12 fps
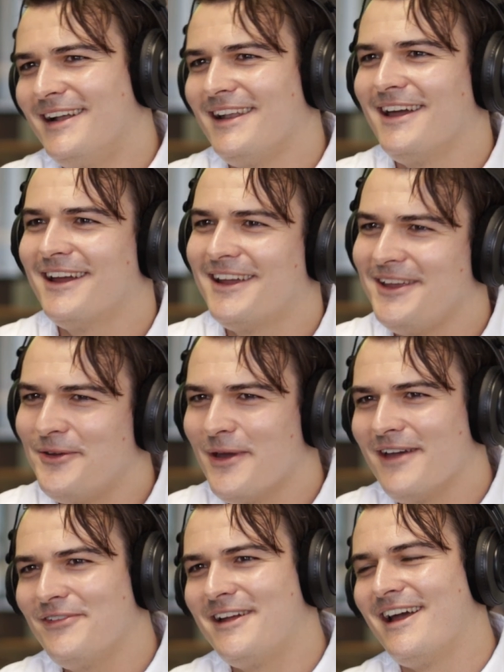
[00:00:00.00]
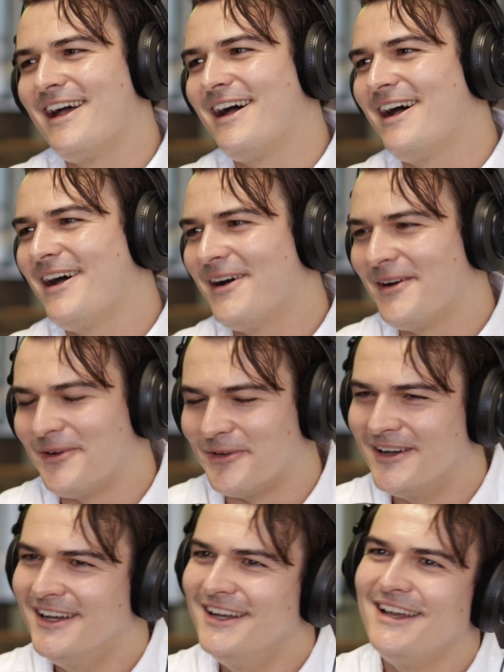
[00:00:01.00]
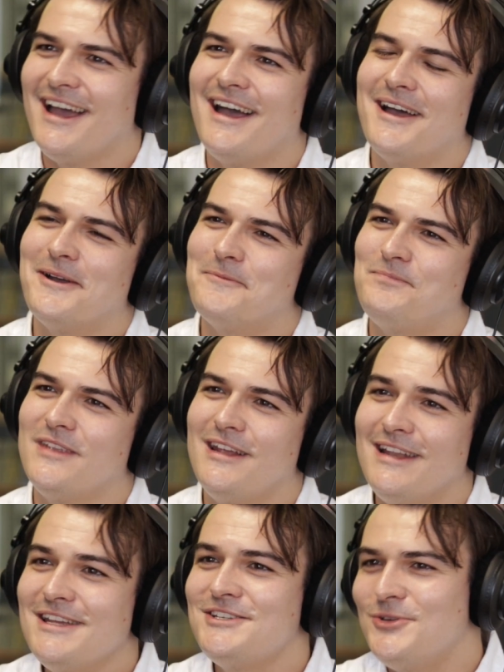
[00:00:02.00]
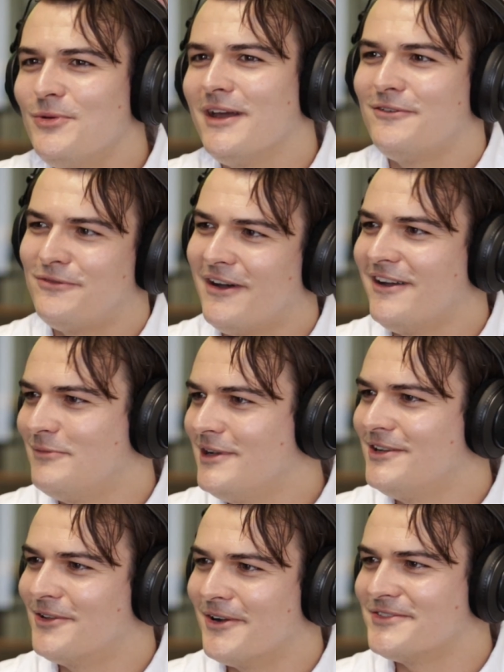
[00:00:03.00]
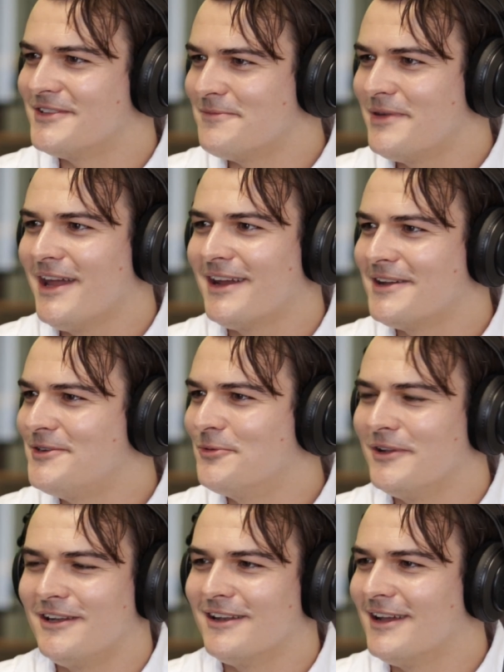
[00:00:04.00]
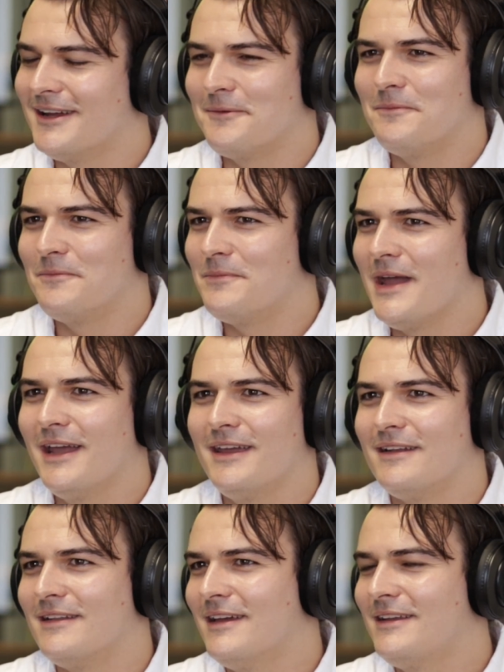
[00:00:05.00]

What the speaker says: Like, you have how? Unless you have $5 million in the bank and you're willing to back it.